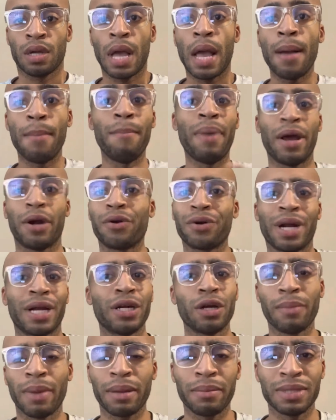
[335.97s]
better and I
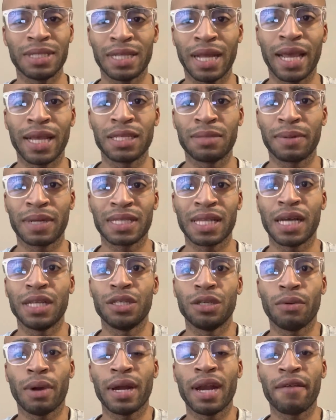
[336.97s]
don't make mistakes, because I
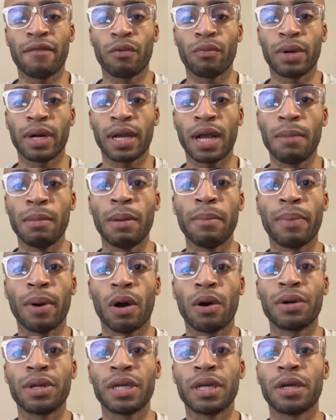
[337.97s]
do. I never want to come up
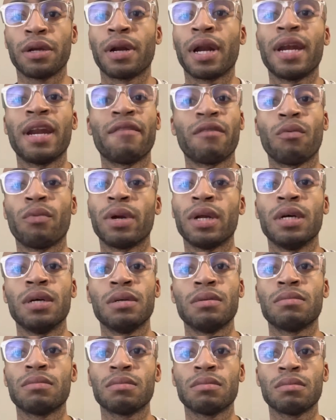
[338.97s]
on here. I never want
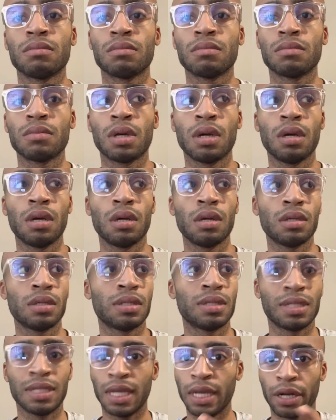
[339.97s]
to
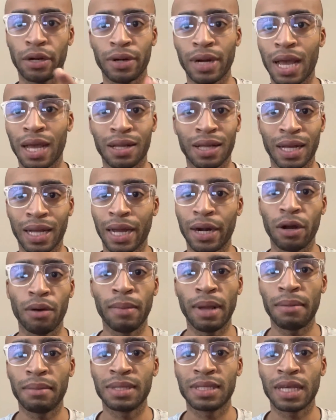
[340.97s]
sit here and act like I don't
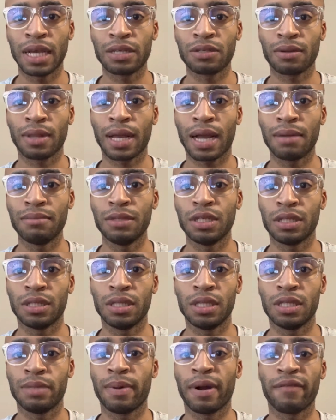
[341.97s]
make mistakes, or like I'm just
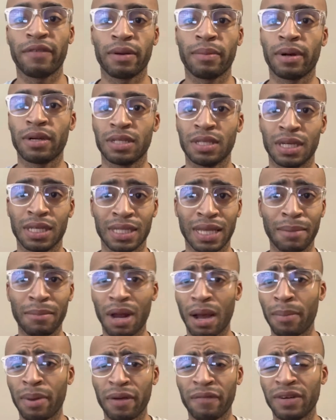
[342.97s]
this perfect person, because I'm
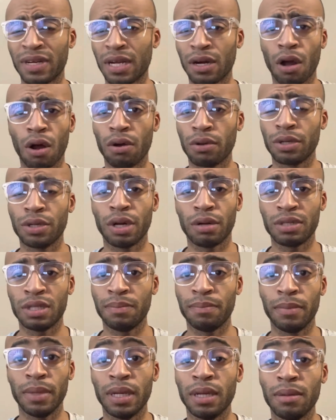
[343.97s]
not perfect at all. To
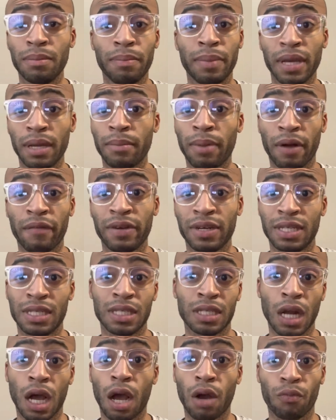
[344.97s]
me, being perfect
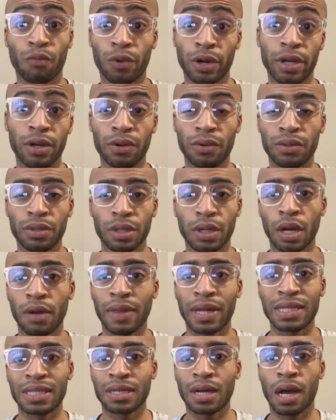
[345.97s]
is not real.
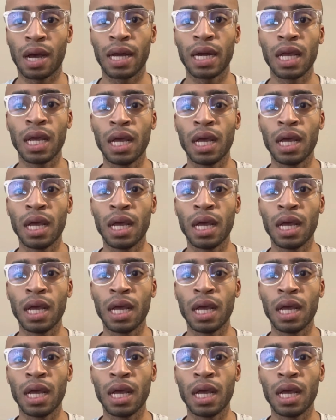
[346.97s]
That's not